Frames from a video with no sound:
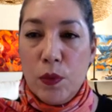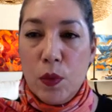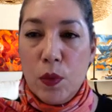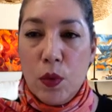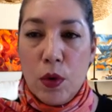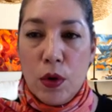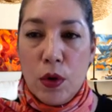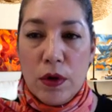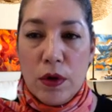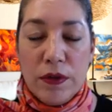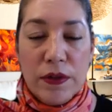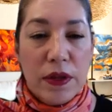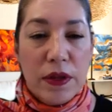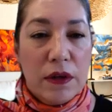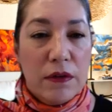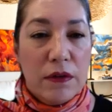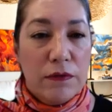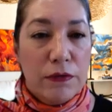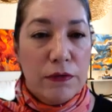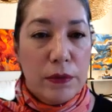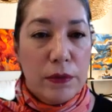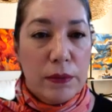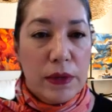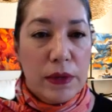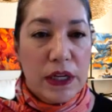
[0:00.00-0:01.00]
all the
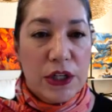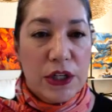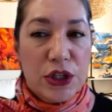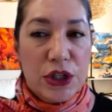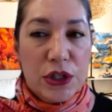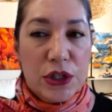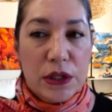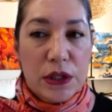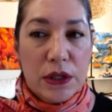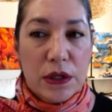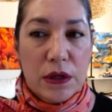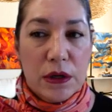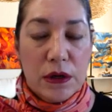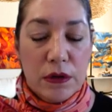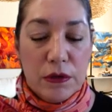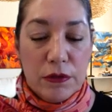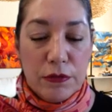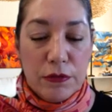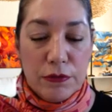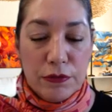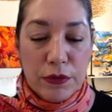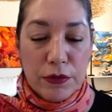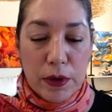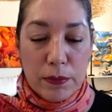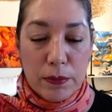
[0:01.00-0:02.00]
information
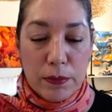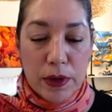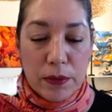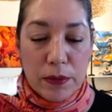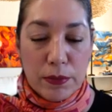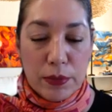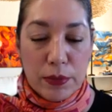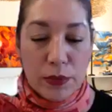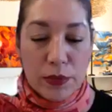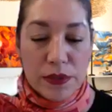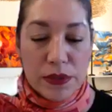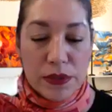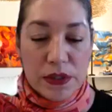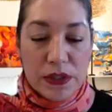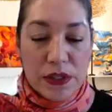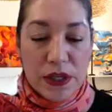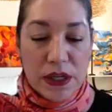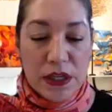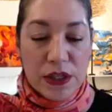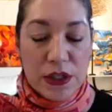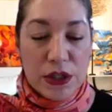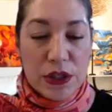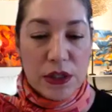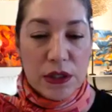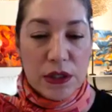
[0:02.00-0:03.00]
from my
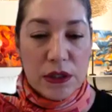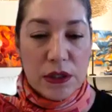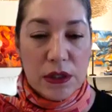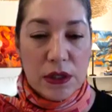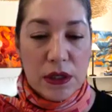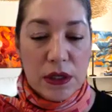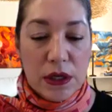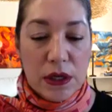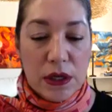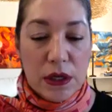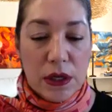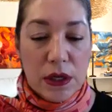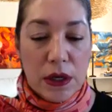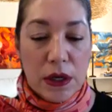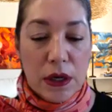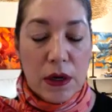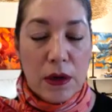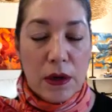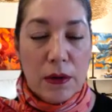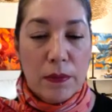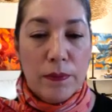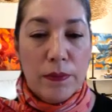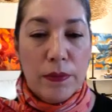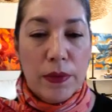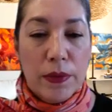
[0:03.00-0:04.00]
presentation.
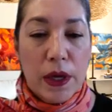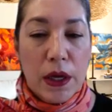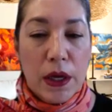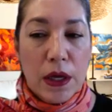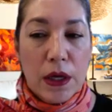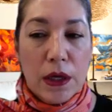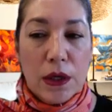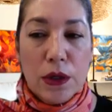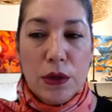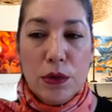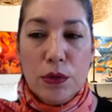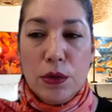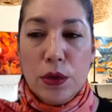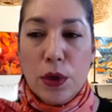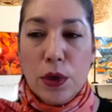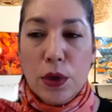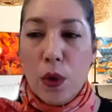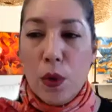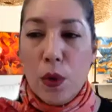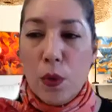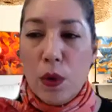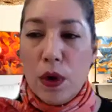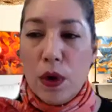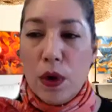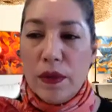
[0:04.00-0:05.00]
You don't
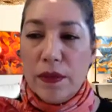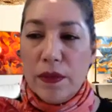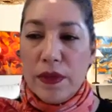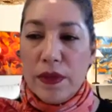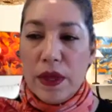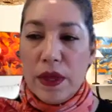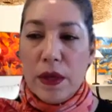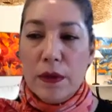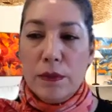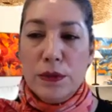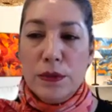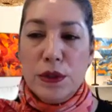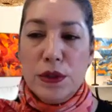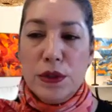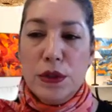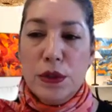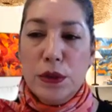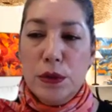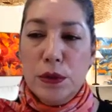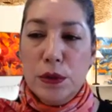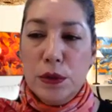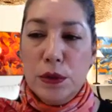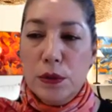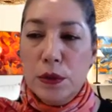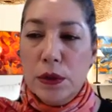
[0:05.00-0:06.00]
want them
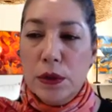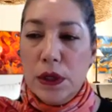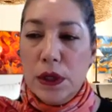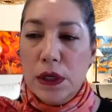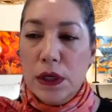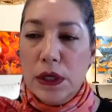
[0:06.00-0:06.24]
to,